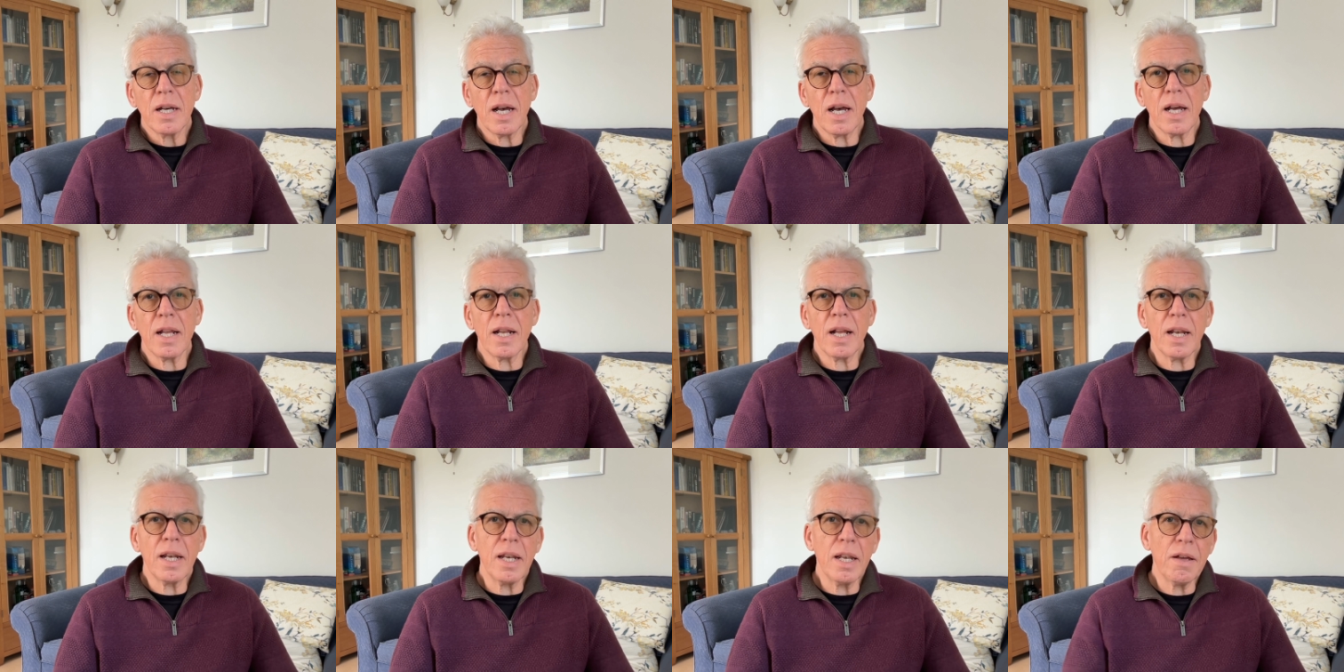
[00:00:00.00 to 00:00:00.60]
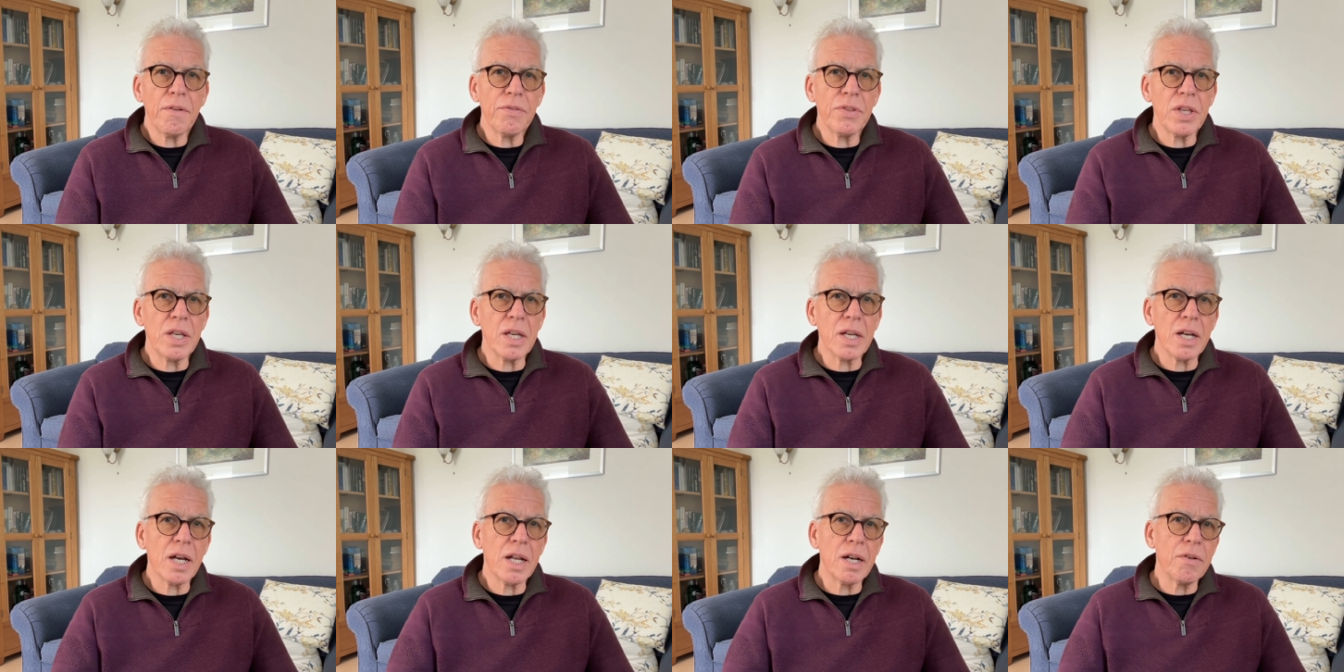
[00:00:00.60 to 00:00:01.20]
and I love the
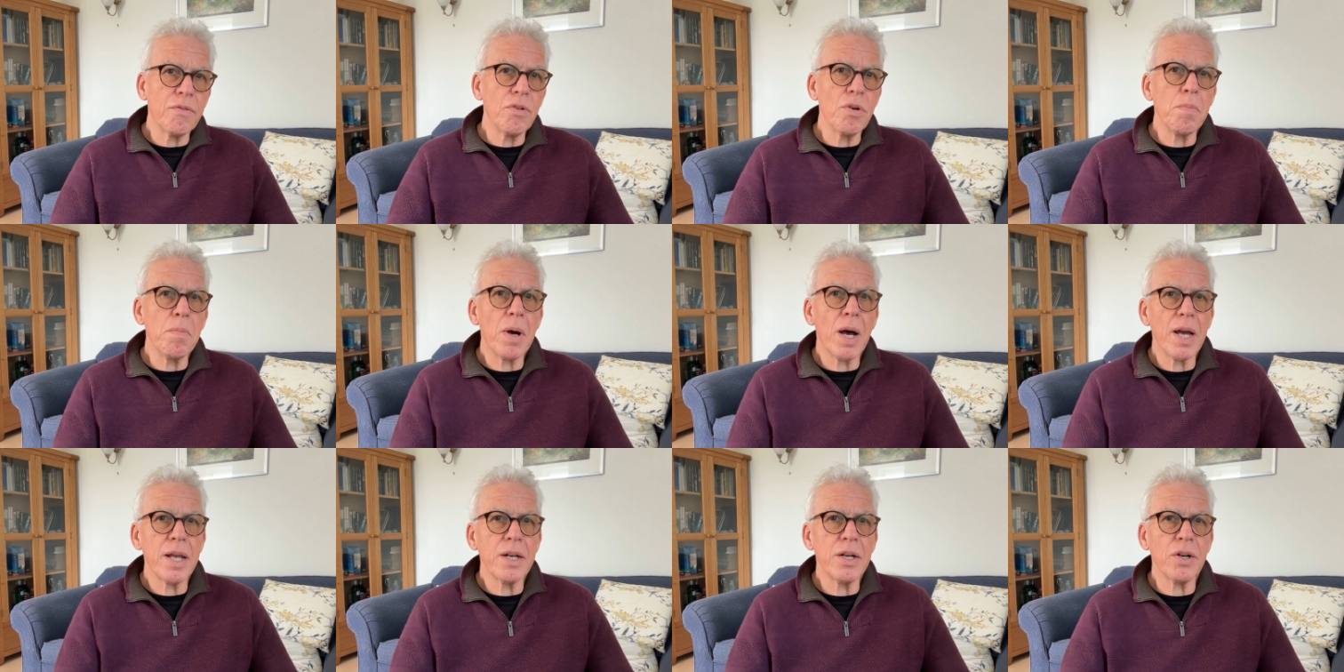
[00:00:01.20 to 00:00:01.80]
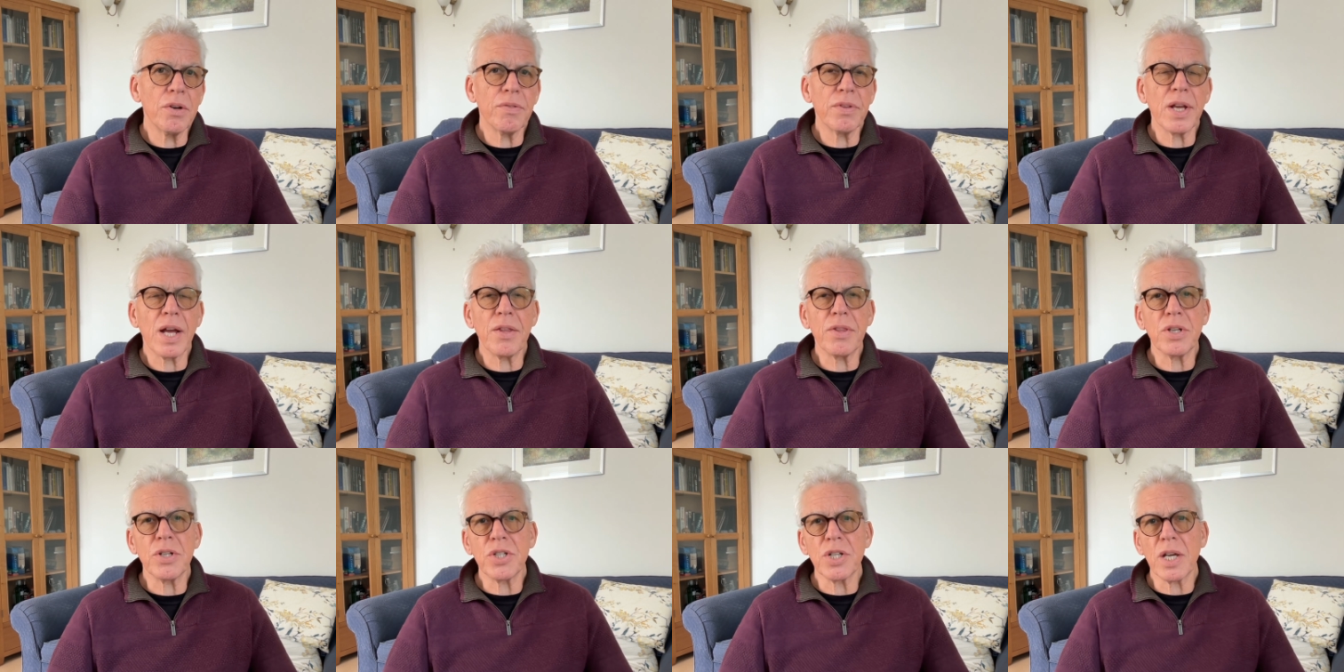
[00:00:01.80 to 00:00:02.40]
kind of reminder of that
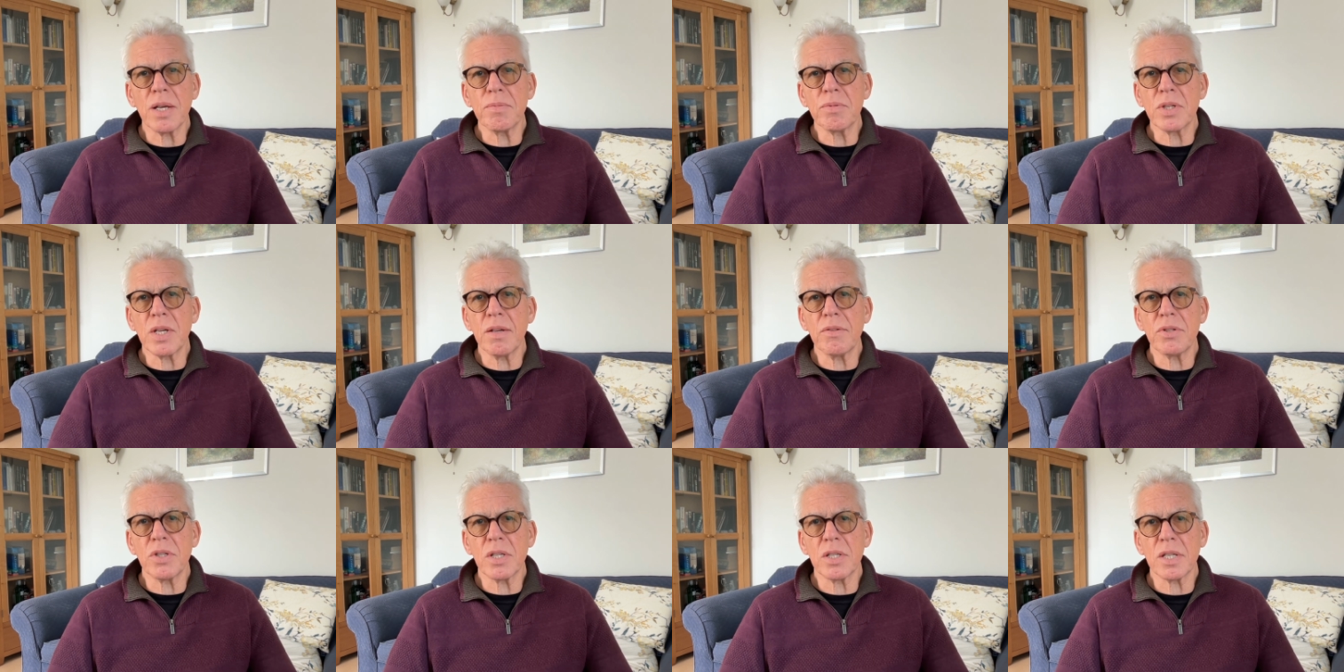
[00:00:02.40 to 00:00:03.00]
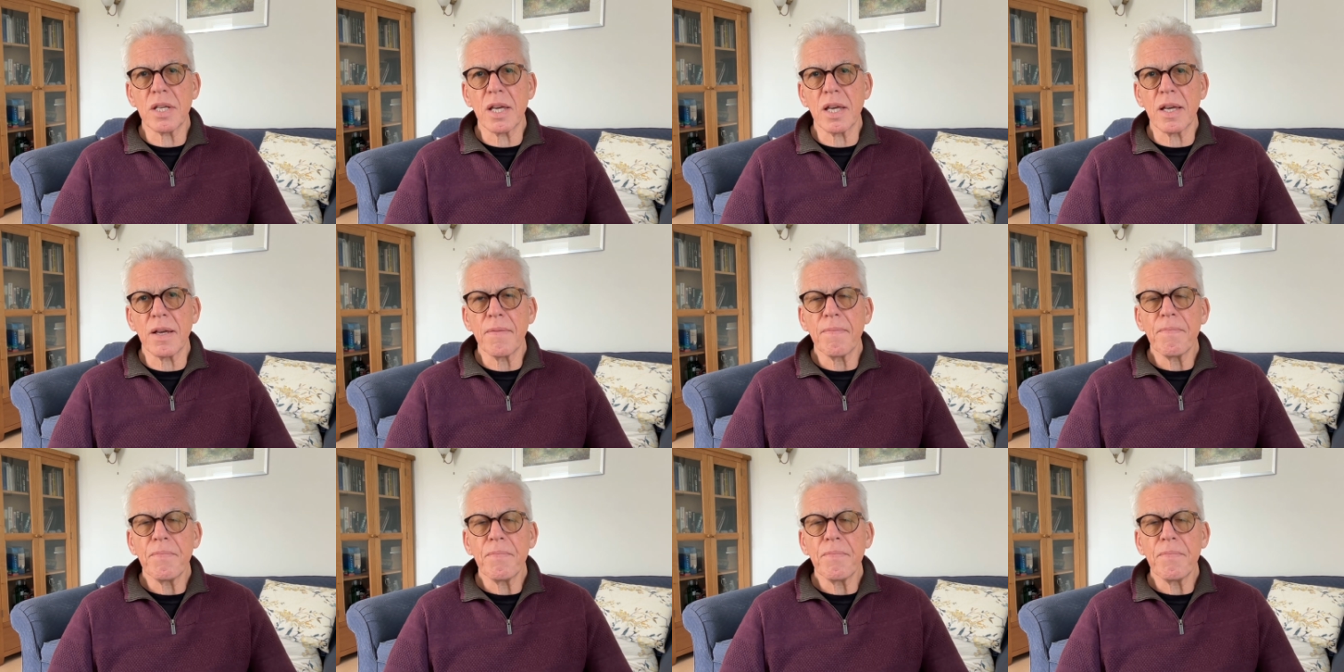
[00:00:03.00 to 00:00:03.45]
that James gives us here.